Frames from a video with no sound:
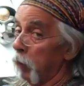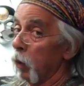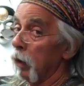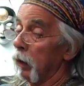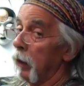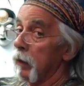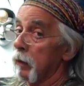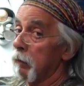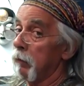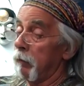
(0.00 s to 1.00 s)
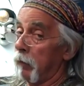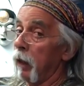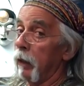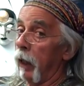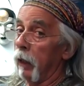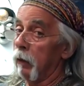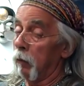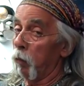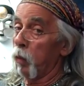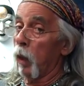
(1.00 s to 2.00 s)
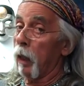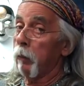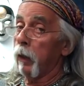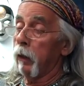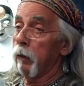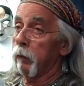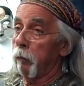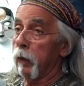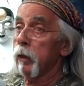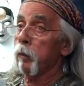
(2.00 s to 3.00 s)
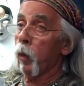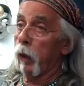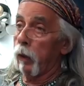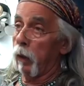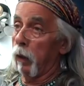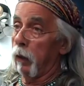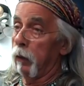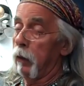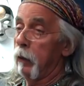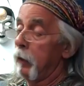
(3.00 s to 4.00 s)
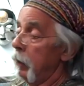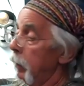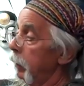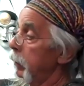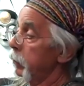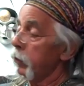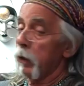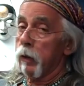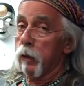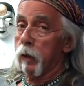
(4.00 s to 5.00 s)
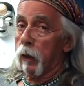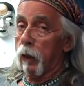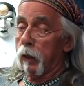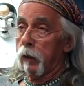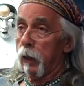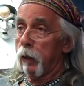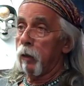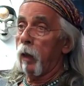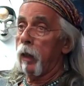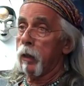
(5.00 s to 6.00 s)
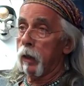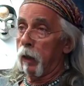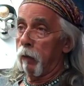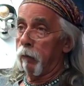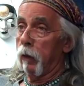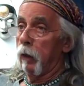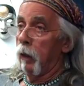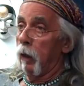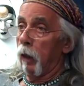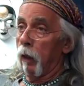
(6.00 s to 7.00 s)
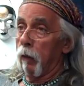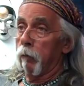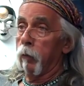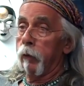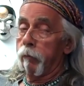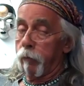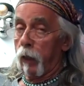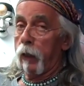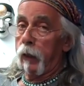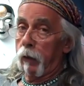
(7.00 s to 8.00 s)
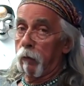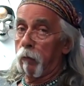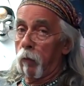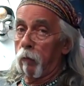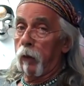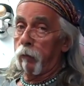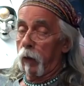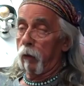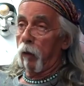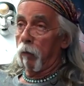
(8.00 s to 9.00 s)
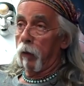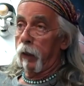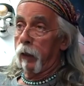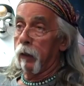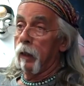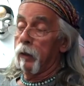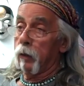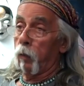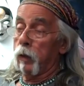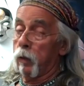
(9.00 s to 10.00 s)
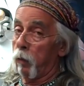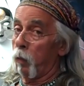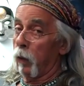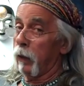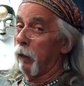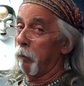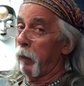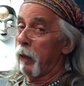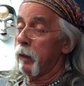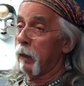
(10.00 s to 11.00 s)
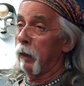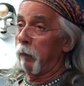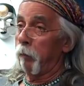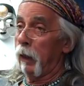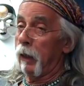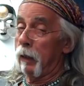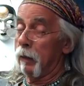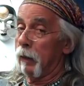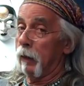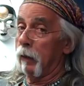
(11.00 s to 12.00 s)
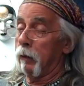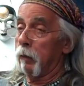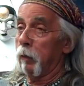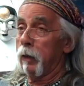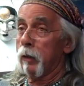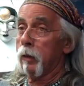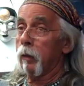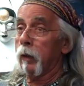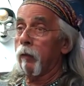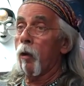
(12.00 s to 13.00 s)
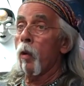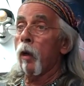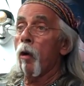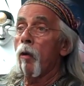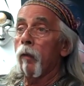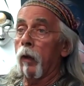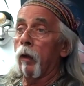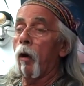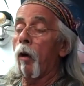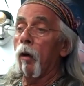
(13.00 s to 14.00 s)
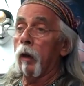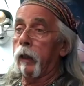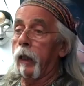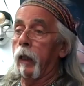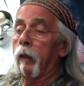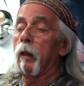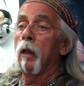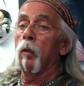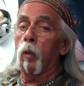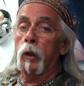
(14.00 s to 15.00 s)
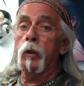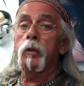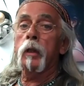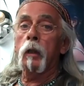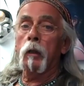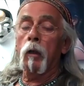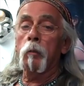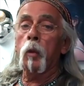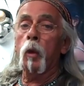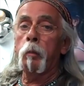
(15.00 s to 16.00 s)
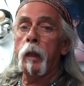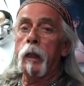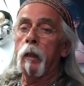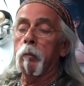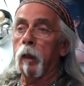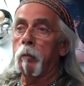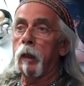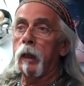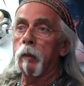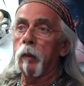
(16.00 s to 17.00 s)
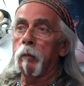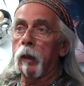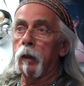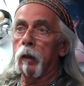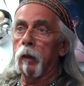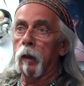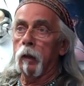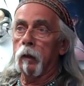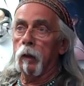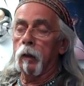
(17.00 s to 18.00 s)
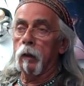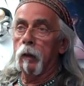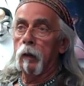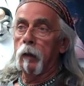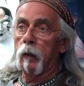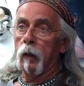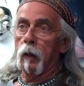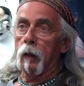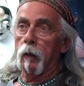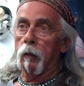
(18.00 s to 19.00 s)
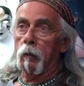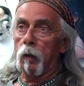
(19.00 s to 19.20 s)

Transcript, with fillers: more or less we've done that what I'm going to do from this point on is just a continuation of, of refining what done already so which, what that basically means is we're just sort of going over it all again. We're using a little more medium. By medium, I mean uh, uh, uh,